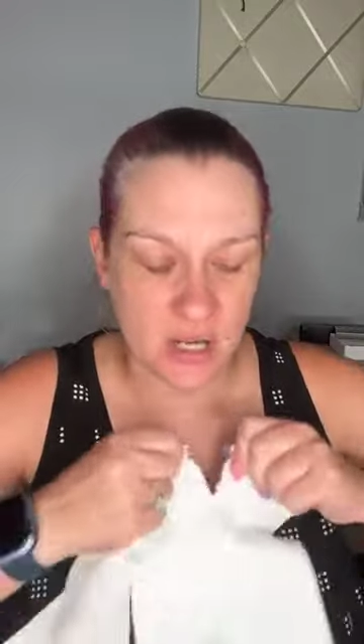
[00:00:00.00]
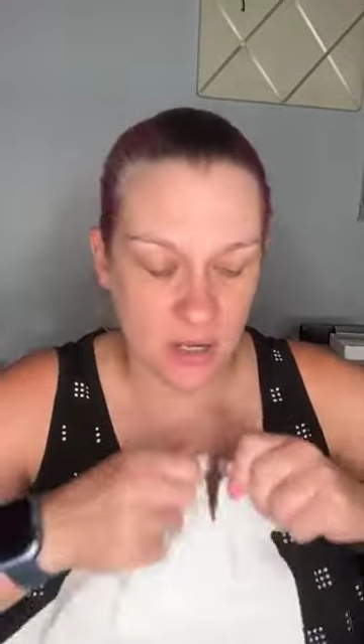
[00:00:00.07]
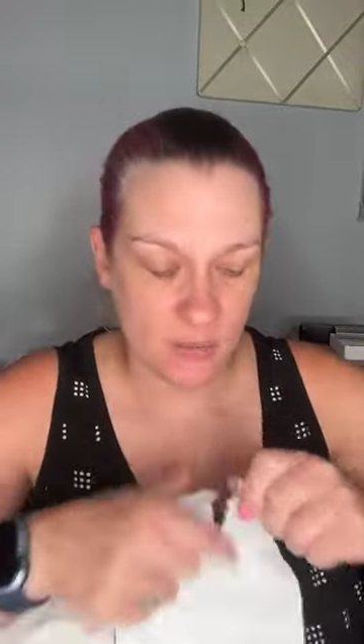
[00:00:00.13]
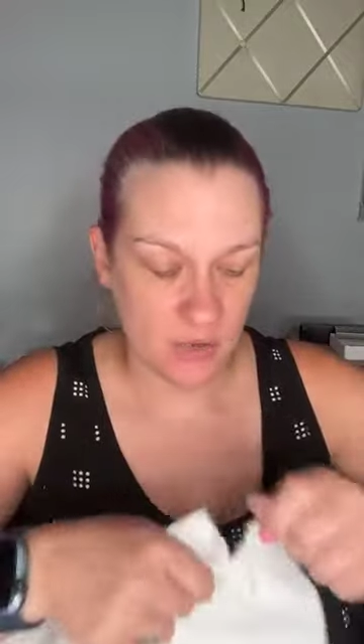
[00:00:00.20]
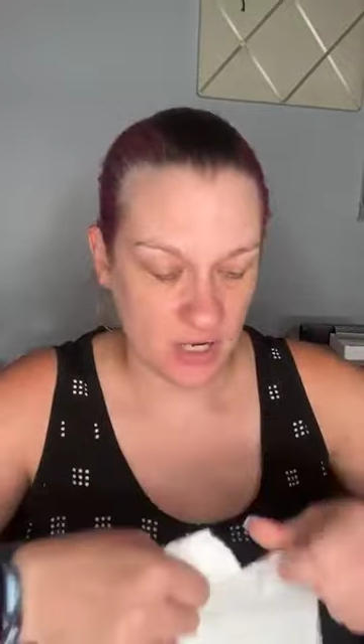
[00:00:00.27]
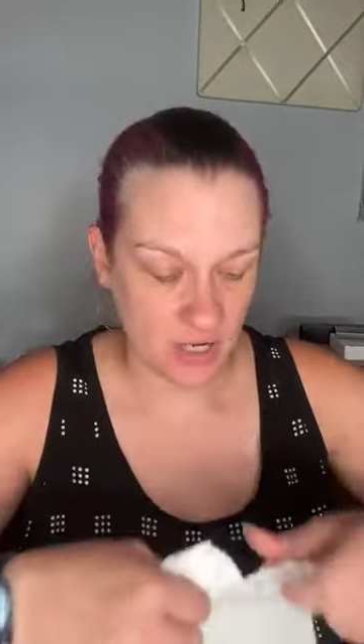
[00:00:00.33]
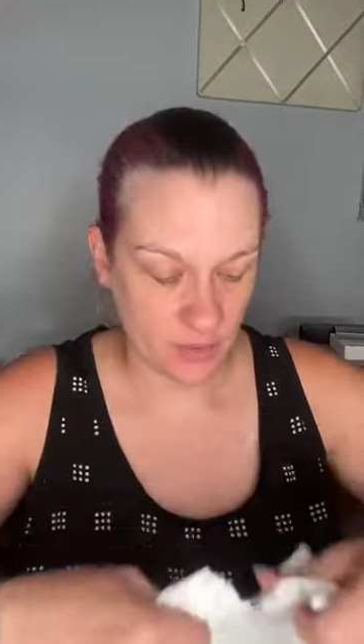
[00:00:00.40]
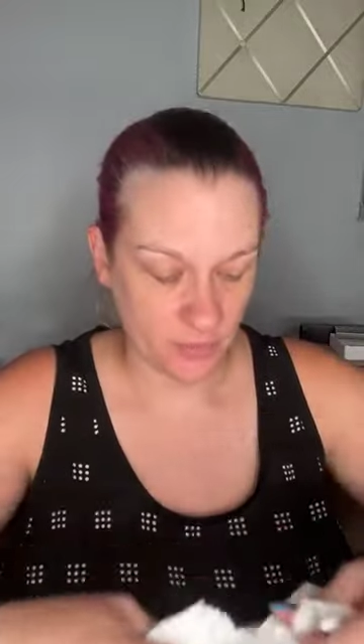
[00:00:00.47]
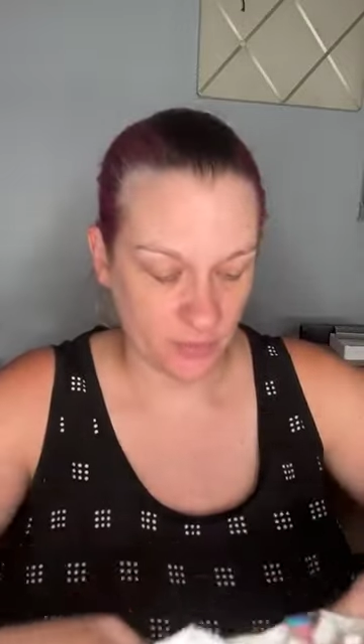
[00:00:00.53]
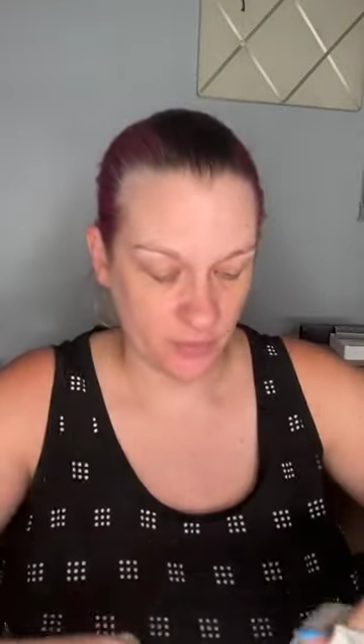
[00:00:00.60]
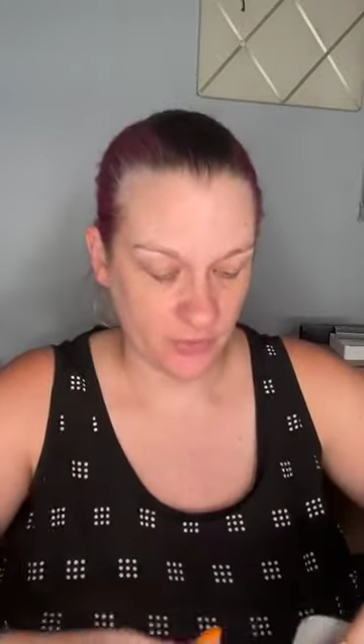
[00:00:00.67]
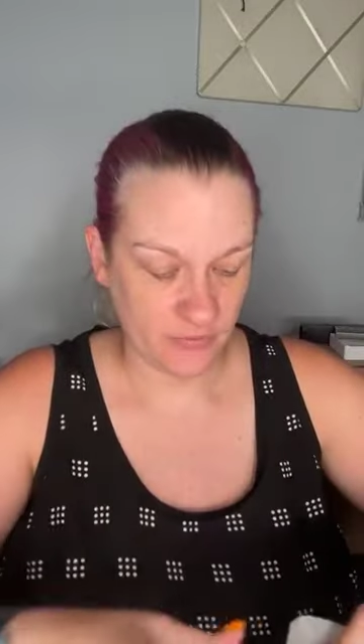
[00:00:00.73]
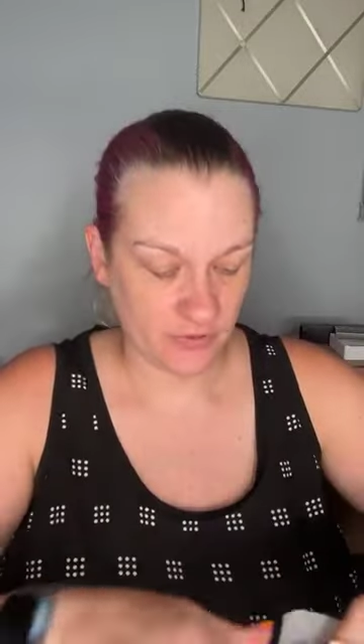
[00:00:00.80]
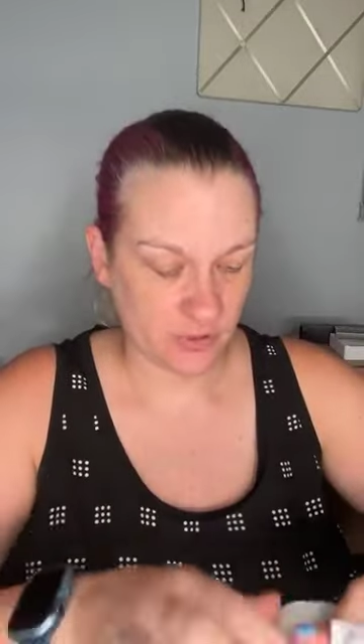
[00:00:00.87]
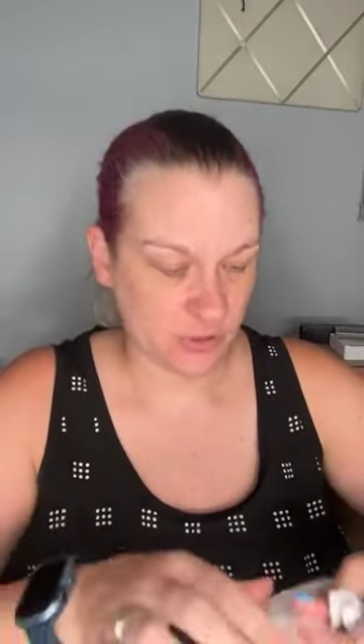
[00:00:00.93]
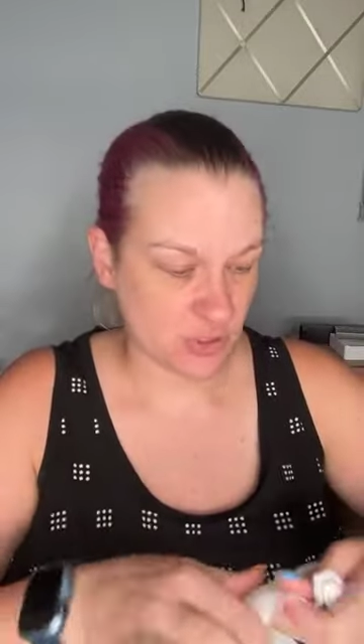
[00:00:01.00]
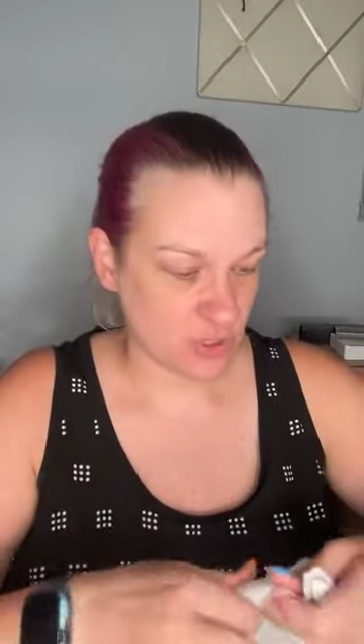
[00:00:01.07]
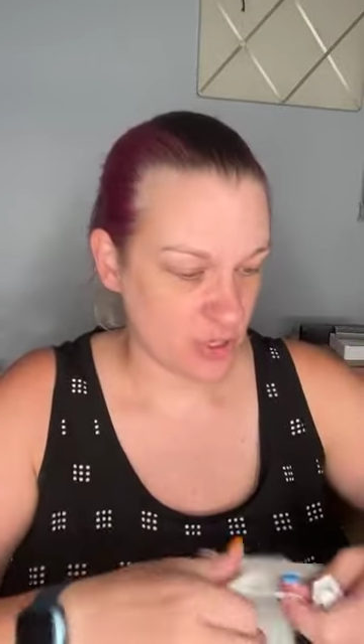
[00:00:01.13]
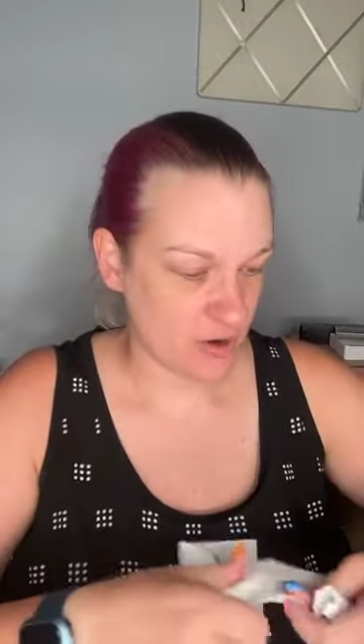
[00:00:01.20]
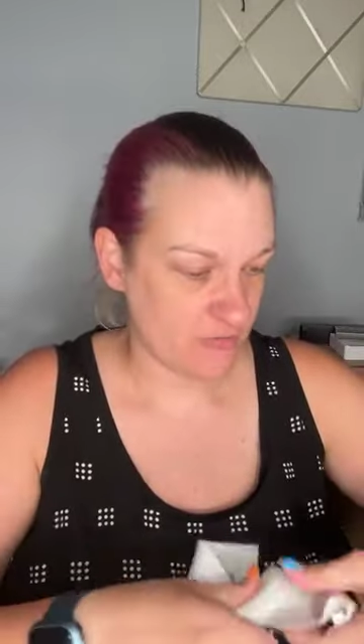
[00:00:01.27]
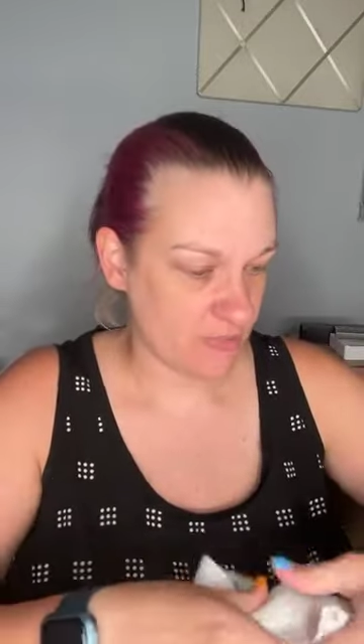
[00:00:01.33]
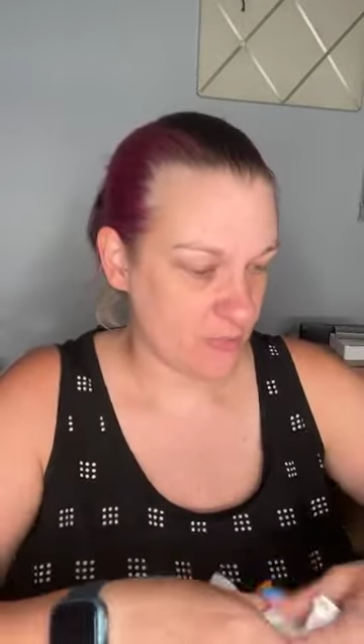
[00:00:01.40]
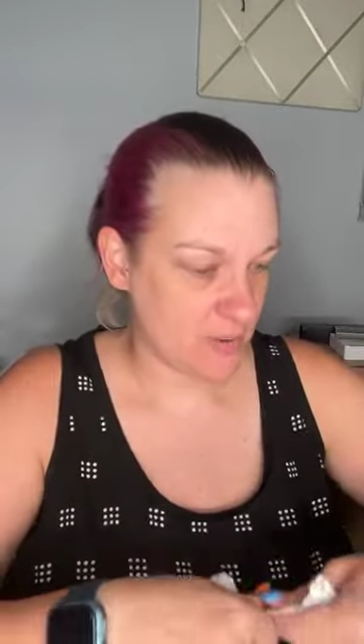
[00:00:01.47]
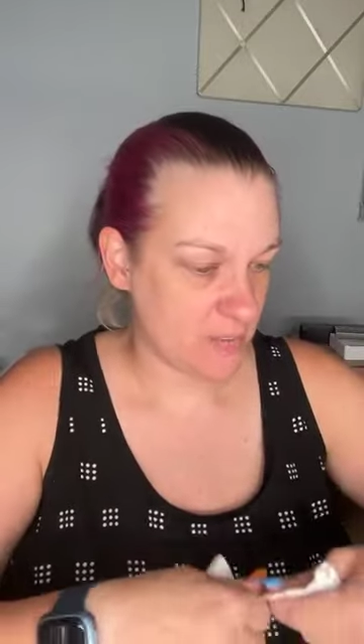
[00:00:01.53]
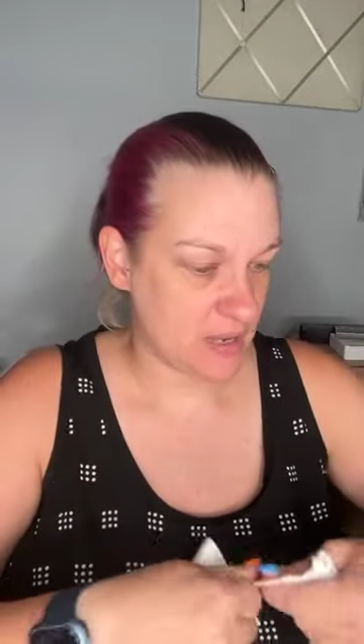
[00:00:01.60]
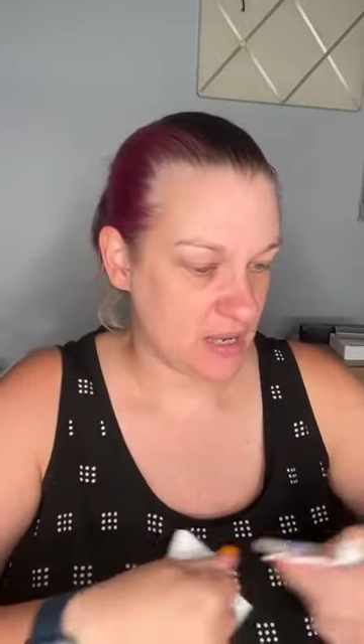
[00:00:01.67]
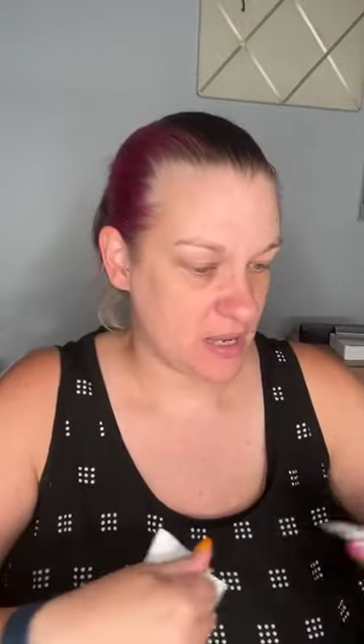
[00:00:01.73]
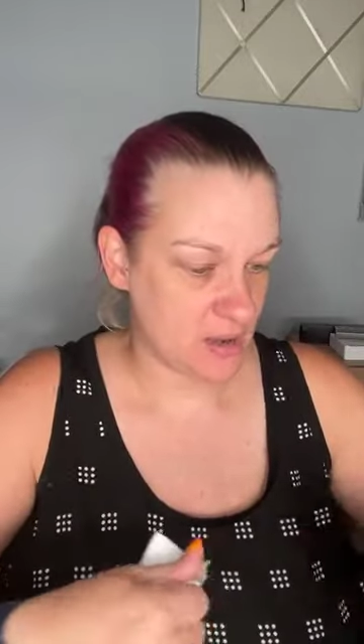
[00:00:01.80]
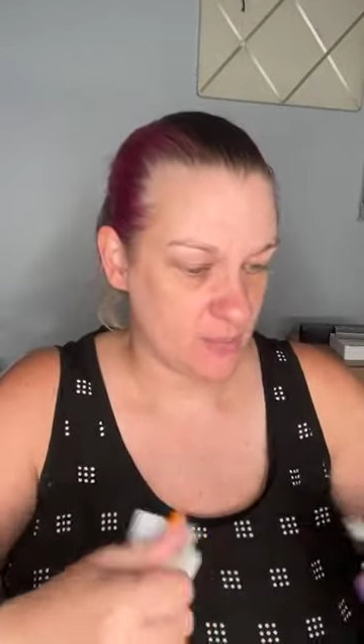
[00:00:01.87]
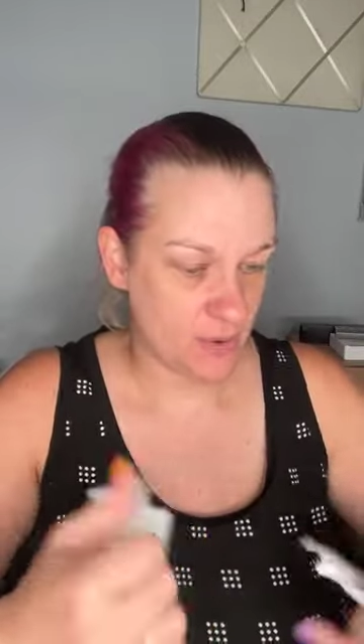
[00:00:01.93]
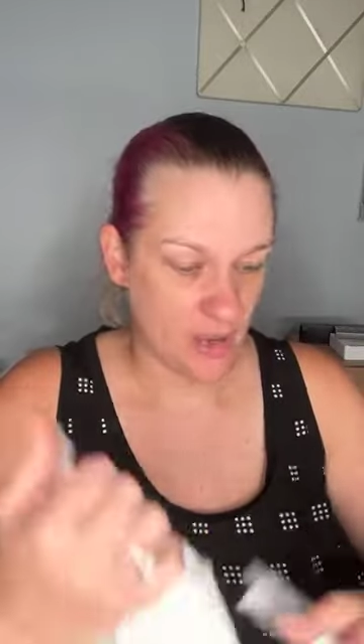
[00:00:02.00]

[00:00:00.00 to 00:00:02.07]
a makeup remover and took off my makeup.